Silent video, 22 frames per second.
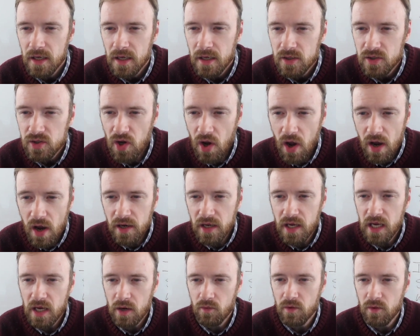
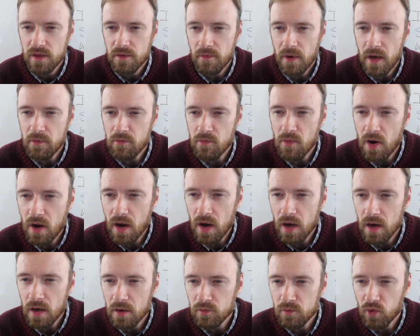Talking with my
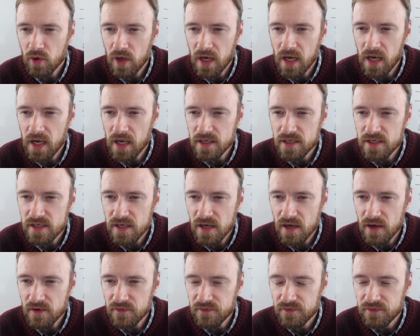mom, reading
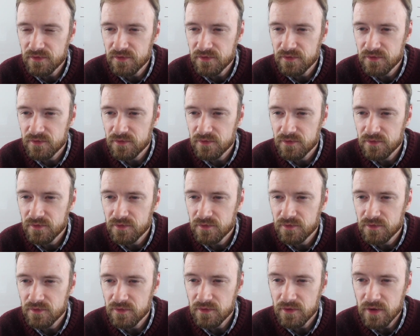
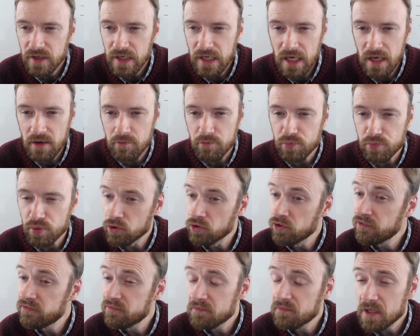
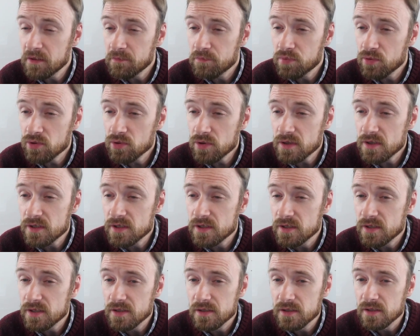self-improvement
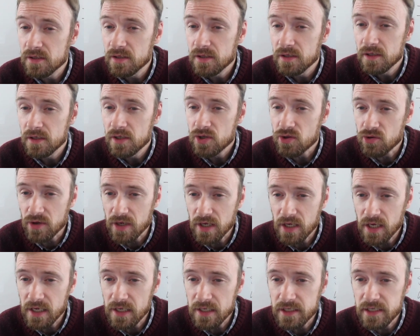books,
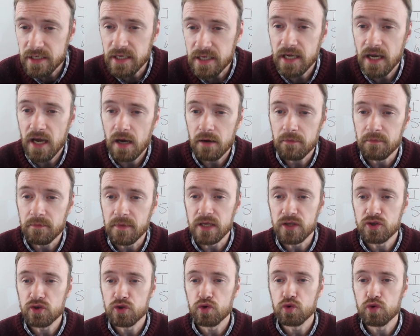drinking tea help
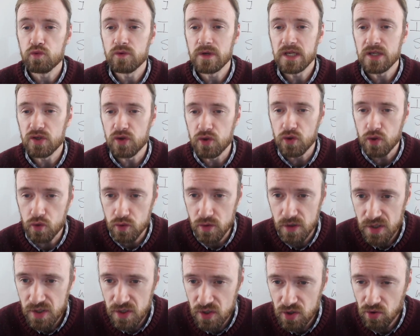me to
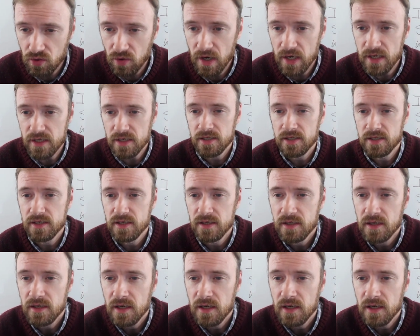reduce stress.